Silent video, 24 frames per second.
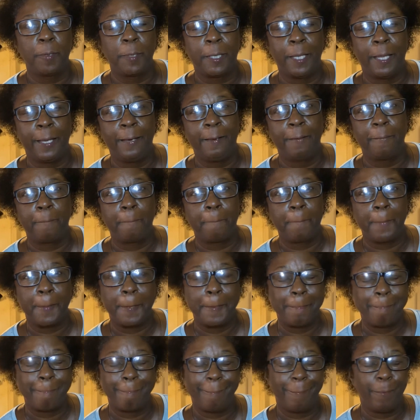then,
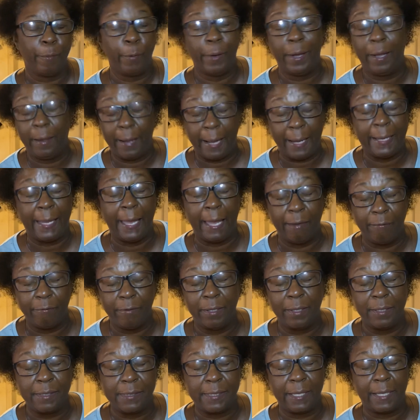well, I can't
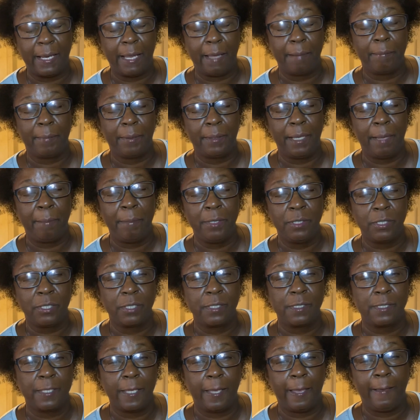really say that, but let me
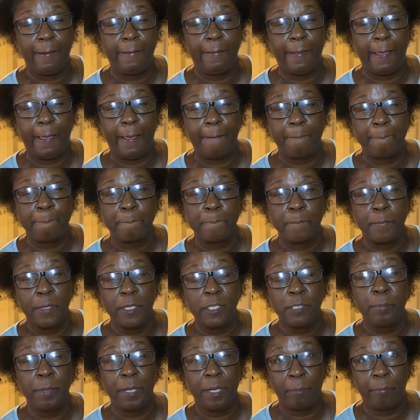just say that
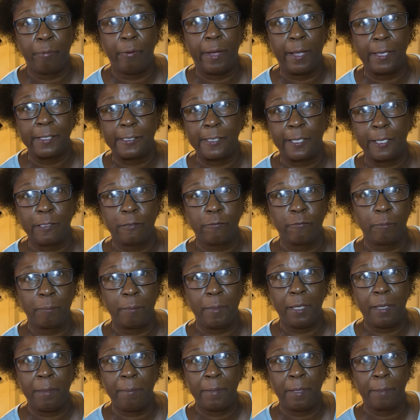it's been a process for
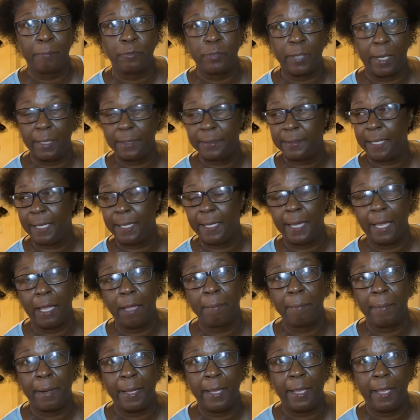me. I'm trying to take care
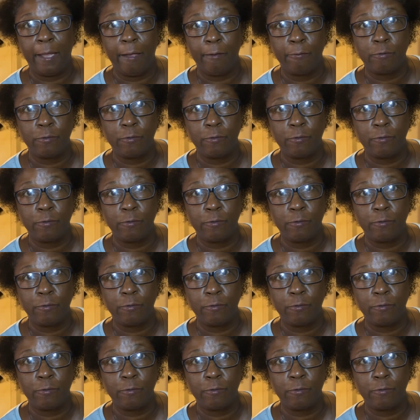of my hair.